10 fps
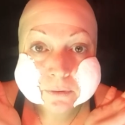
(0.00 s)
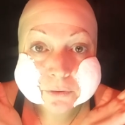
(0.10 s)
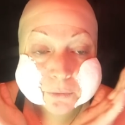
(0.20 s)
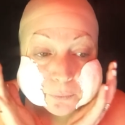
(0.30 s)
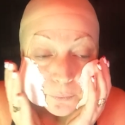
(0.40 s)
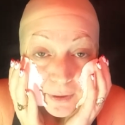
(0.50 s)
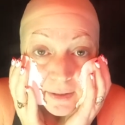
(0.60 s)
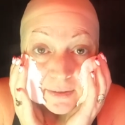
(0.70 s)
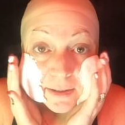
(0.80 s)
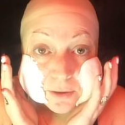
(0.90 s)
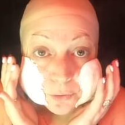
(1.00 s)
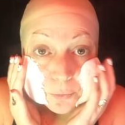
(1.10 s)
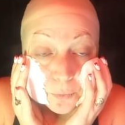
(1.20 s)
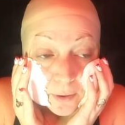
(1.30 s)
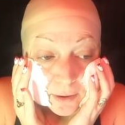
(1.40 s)
You're really gonna
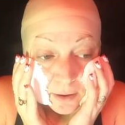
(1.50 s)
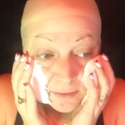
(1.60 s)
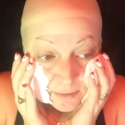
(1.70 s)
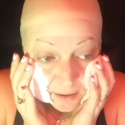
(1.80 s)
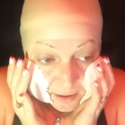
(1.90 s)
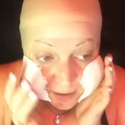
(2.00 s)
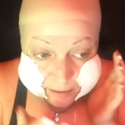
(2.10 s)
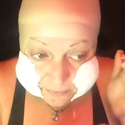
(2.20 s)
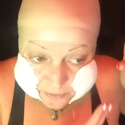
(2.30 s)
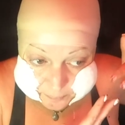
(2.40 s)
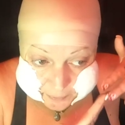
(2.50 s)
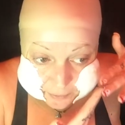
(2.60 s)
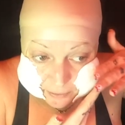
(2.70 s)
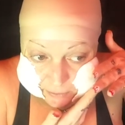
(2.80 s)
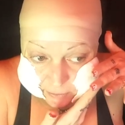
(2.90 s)
want a lot of
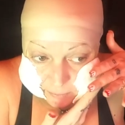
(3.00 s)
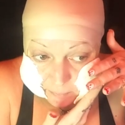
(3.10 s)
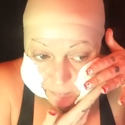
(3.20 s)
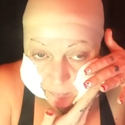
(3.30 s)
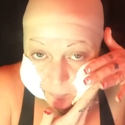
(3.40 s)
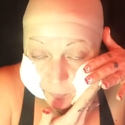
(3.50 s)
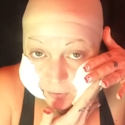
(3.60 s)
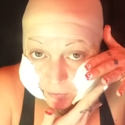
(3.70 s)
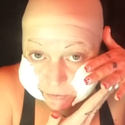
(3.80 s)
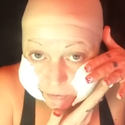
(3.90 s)
spirit gum when you're